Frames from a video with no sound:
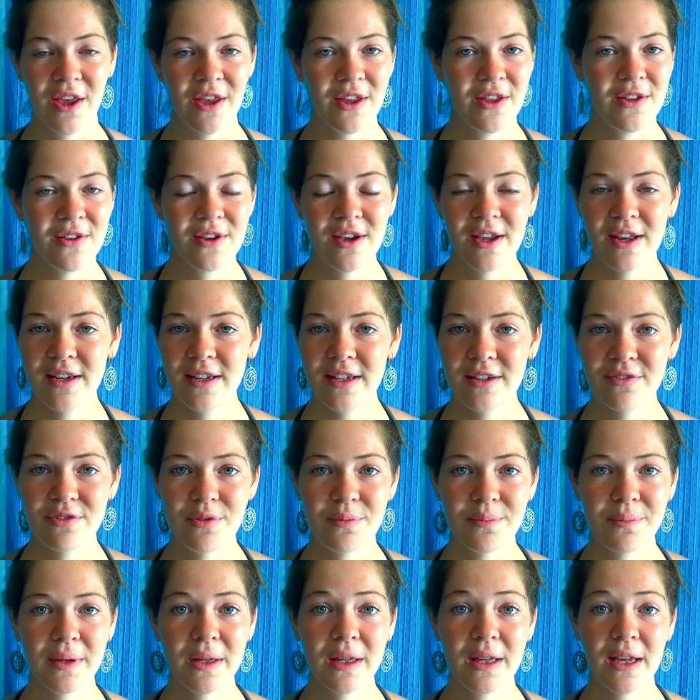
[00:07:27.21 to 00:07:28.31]
You can
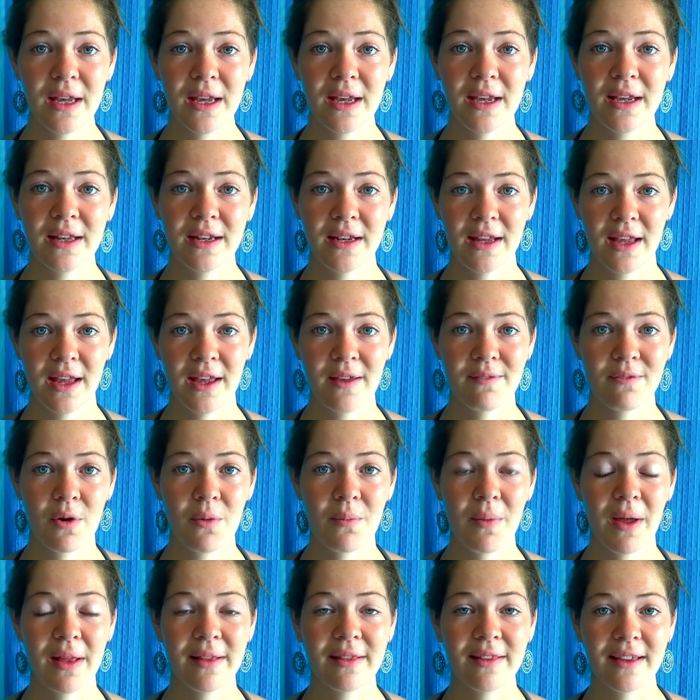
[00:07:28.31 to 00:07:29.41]
even be in a
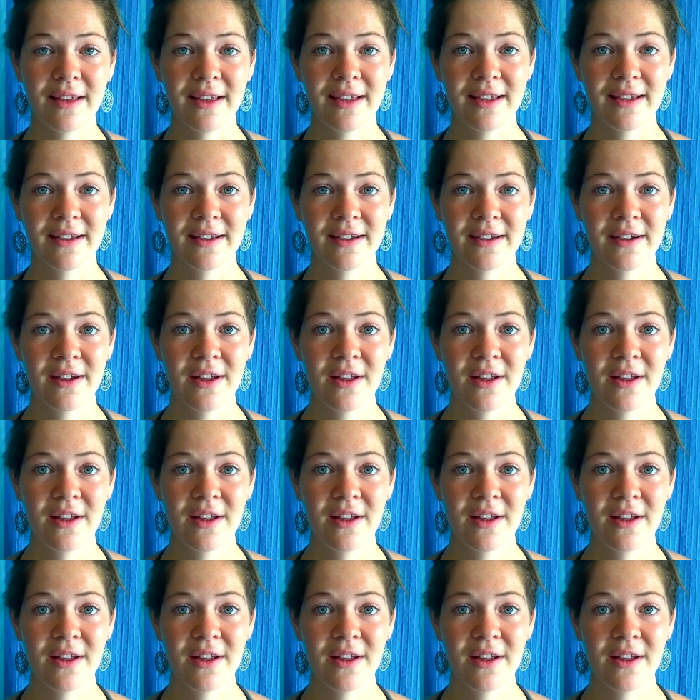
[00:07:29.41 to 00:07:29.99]
romantic,